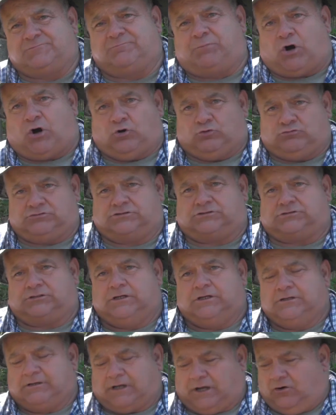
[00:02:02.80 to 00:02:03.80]
posts.
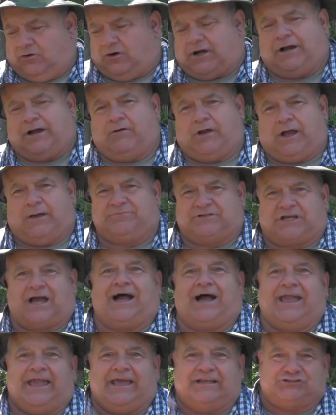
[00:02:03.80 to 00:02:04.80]
I don't, I'm
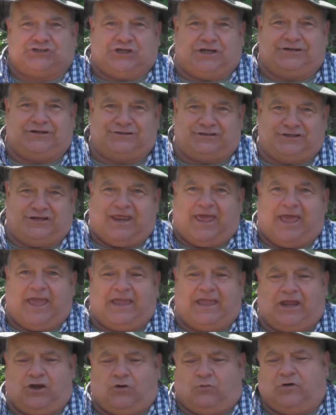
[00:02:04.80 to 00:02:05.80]
tired, it's the end of the
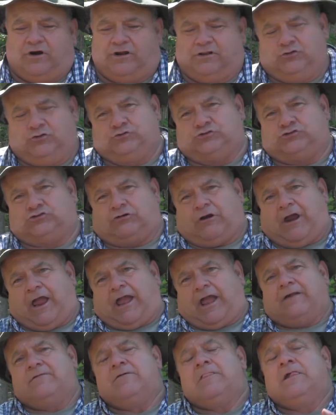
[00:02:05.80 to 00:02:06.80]
day, I don't want to lose
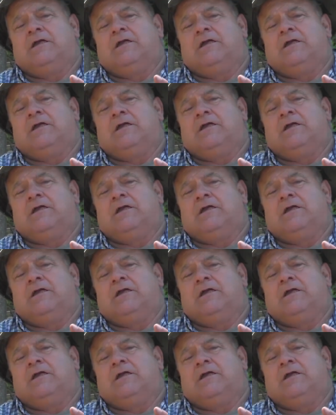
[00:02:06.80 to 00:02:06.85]
track.